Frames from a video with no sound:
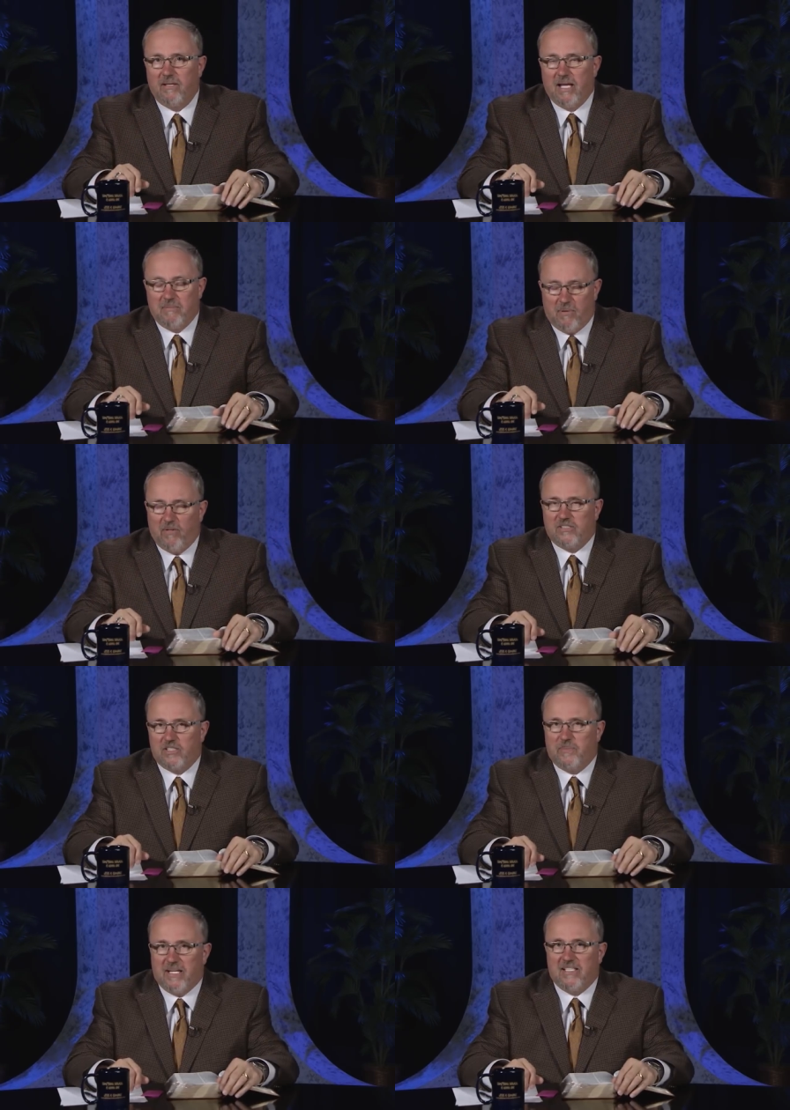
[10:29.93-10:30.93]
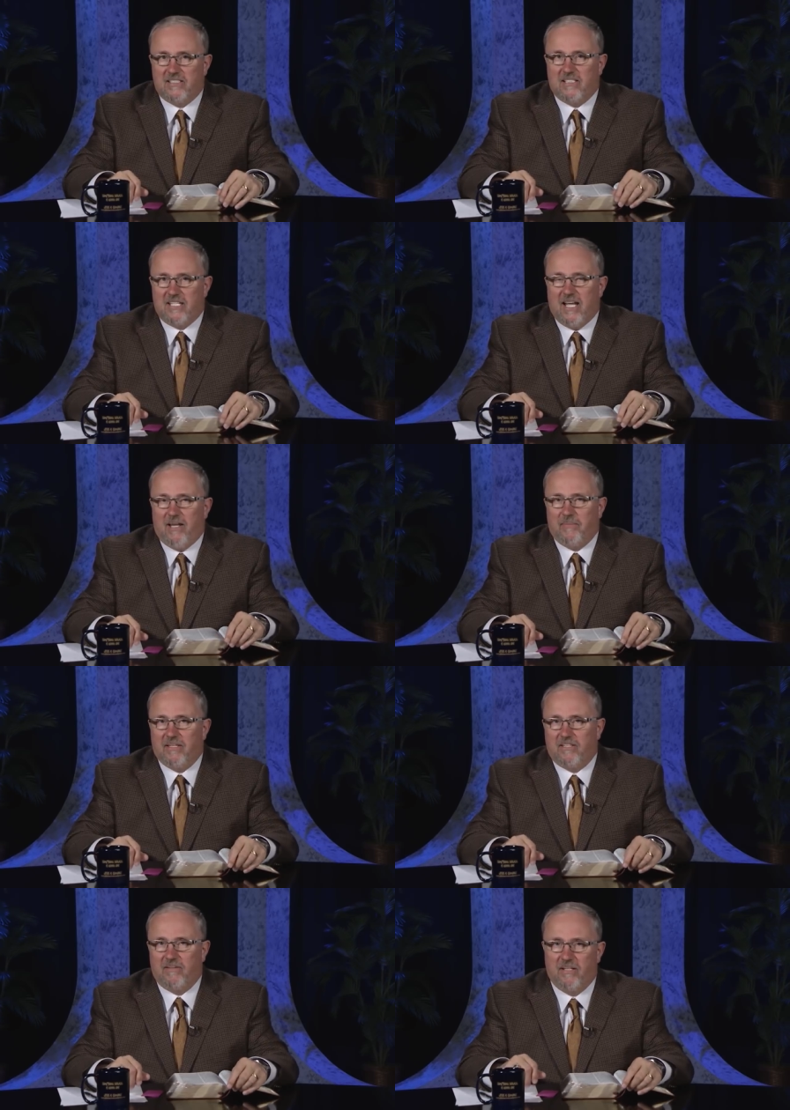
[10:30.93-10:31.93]
And Moses begins to tell them
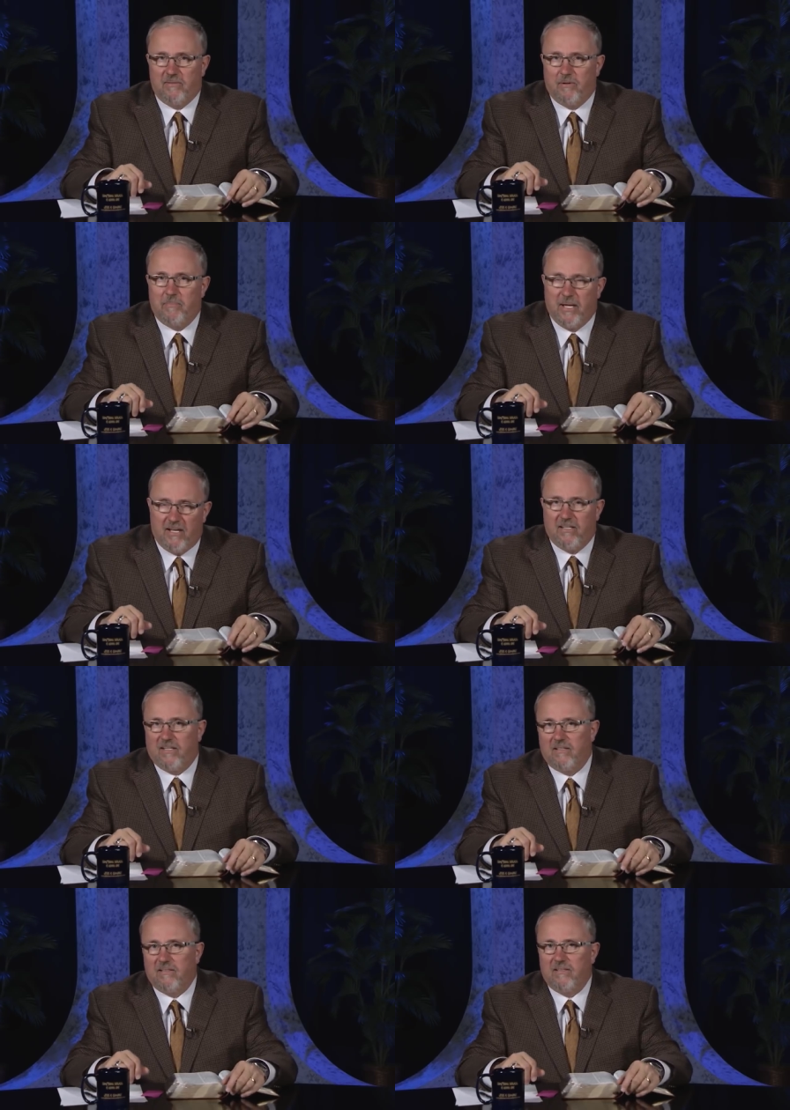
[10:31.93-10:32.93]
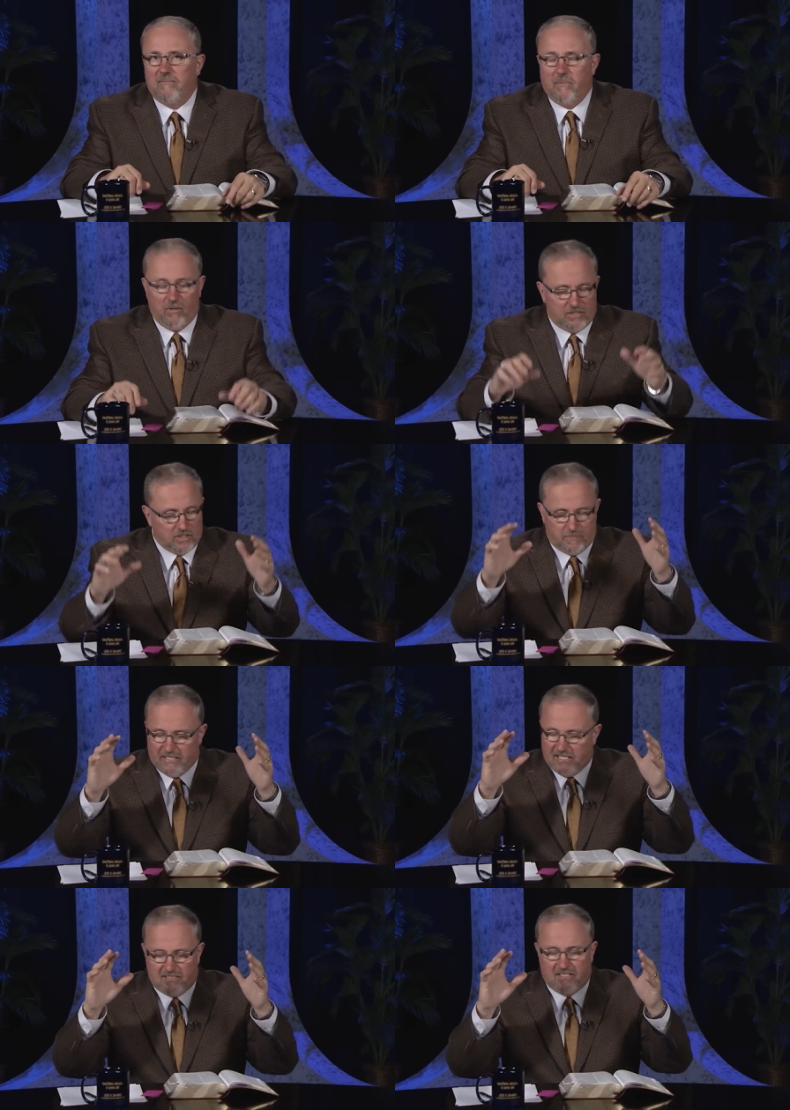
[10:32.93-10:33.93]
that they're in rebellion. Moses
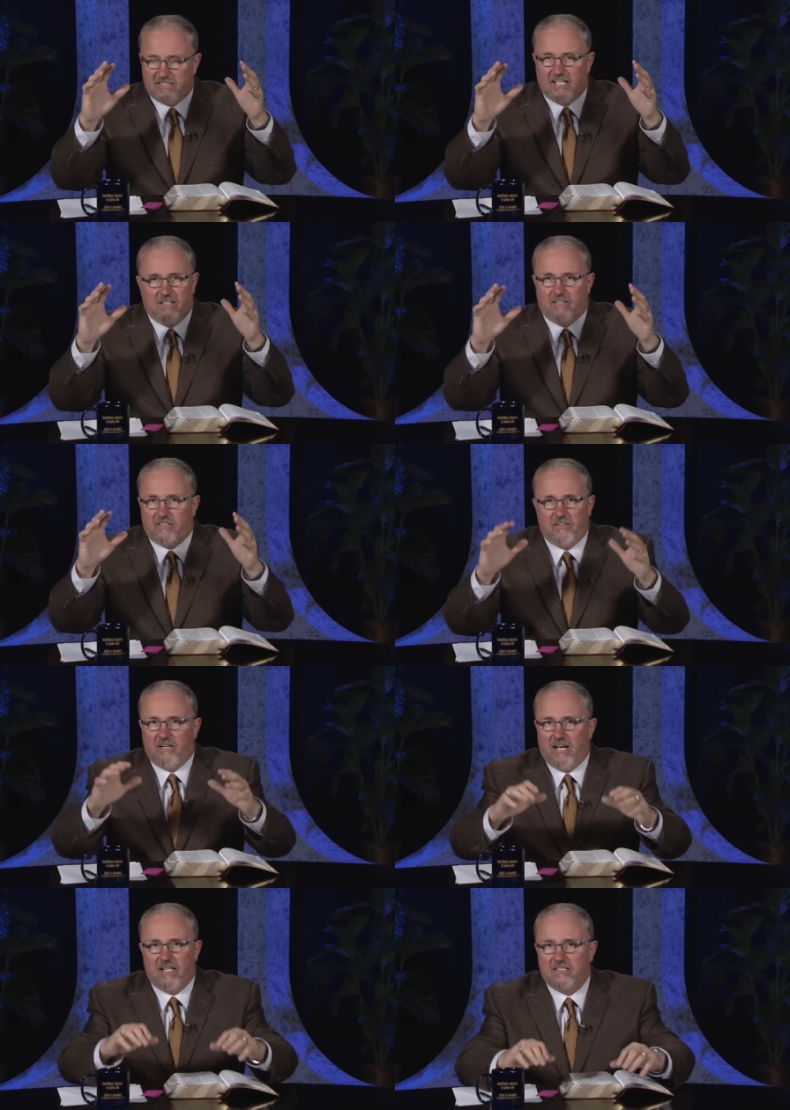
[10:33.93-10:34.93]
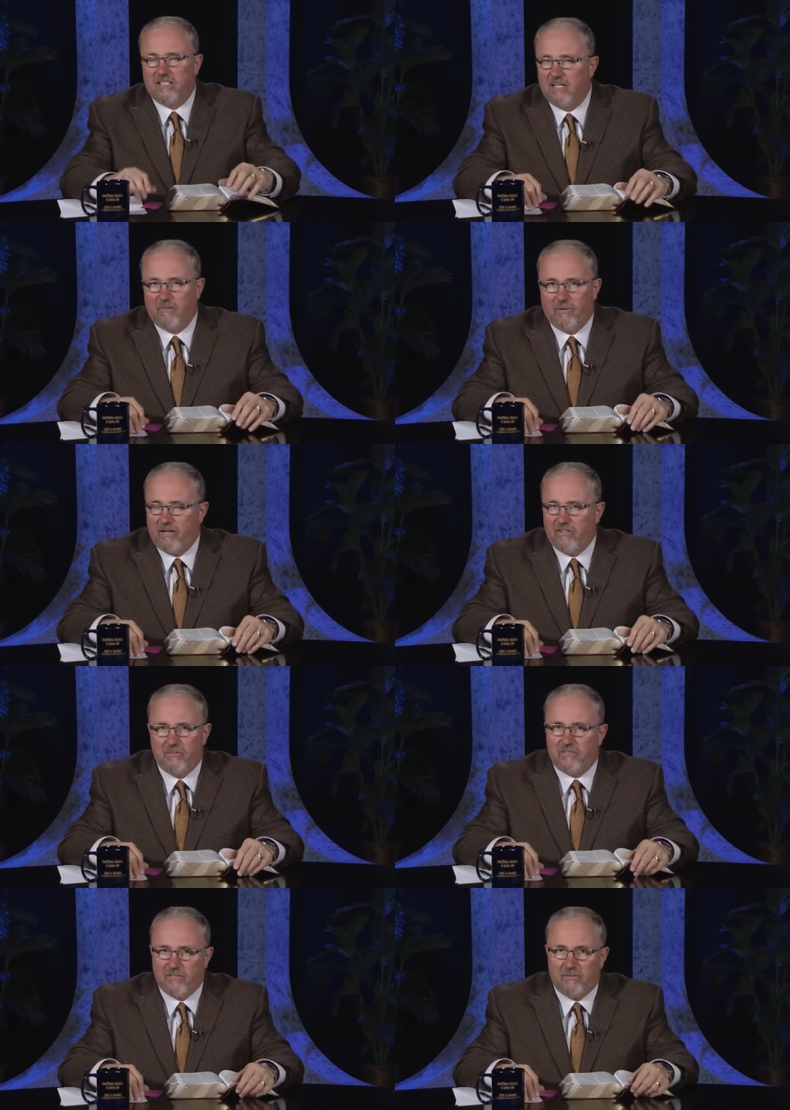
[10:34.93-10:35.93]
begins to say, look, you guys, what are
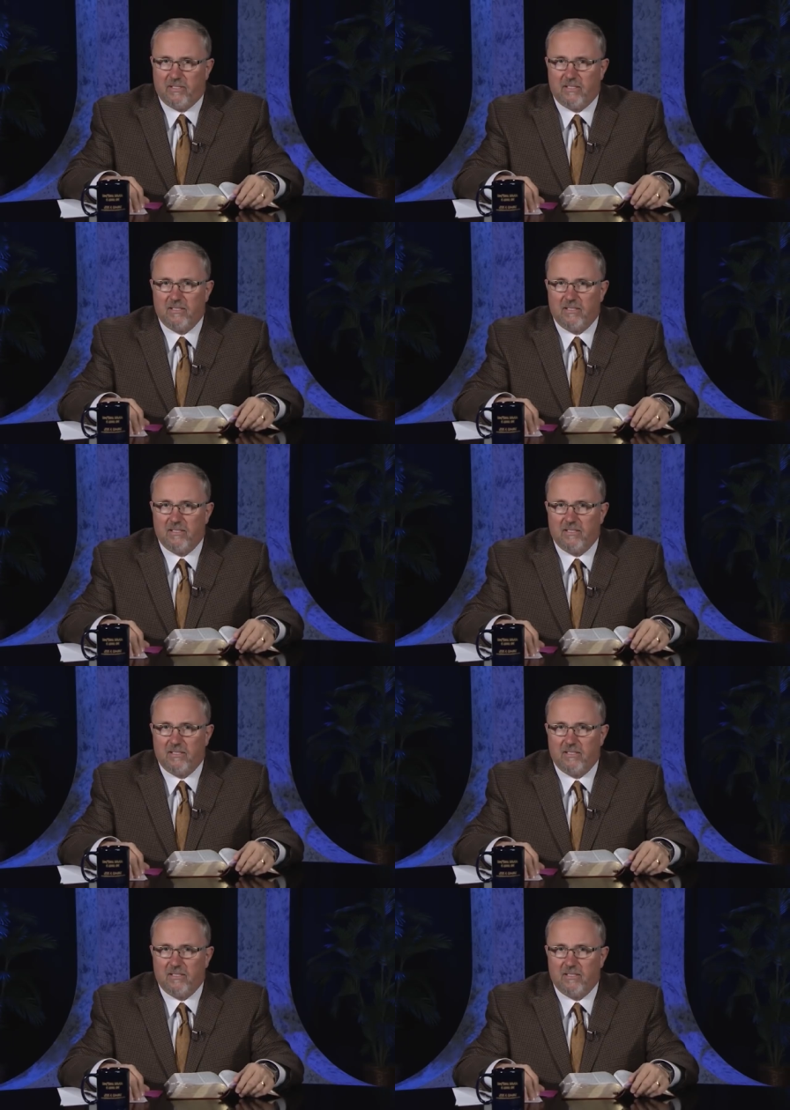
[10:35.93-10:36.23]
you doing?